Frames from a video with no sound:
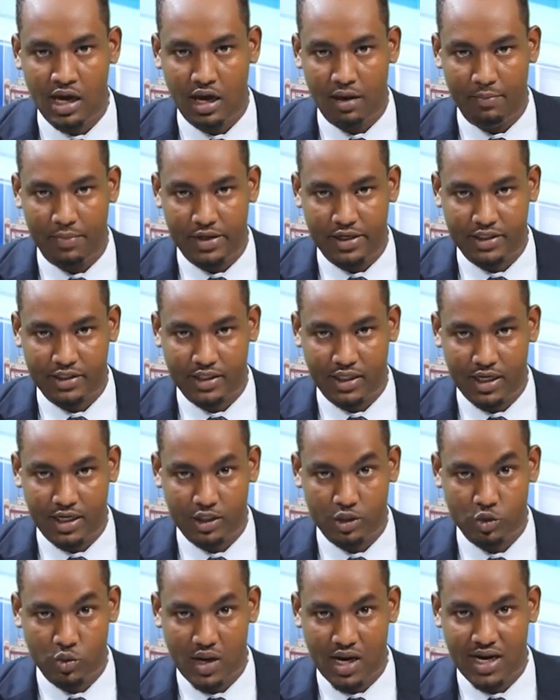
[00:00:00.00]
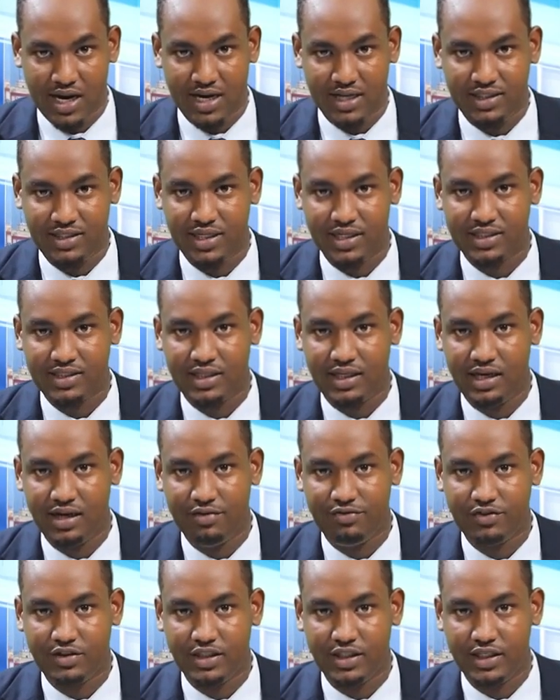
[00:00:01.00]
Ambassador Swan had just
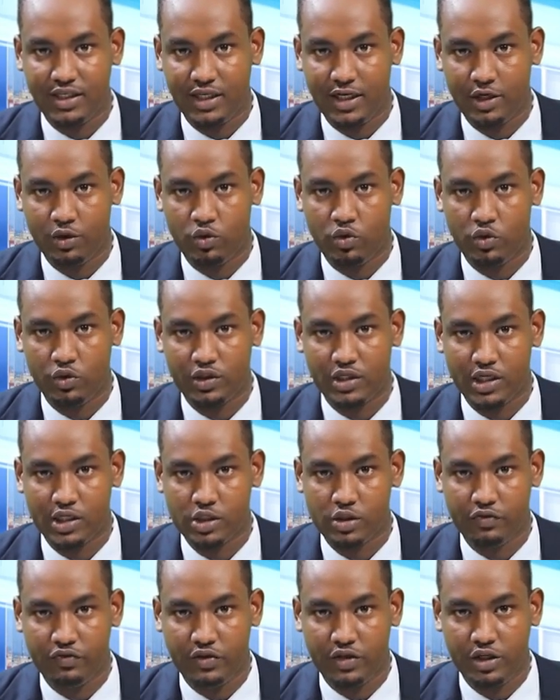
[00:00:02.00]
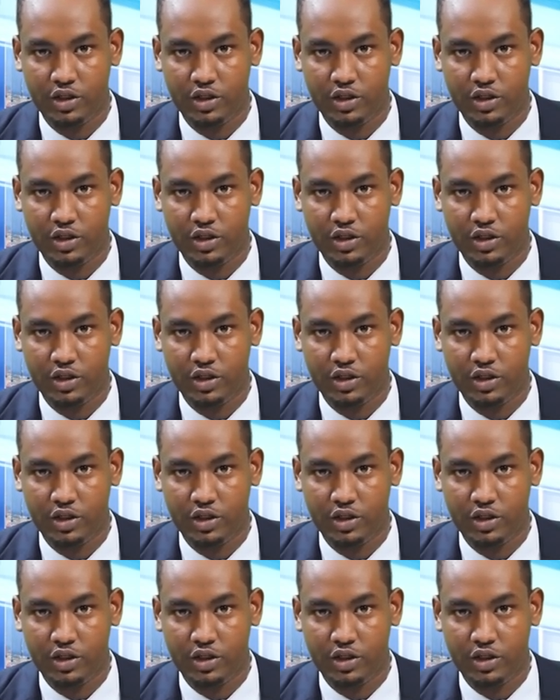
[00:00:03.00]
left the headquarters of the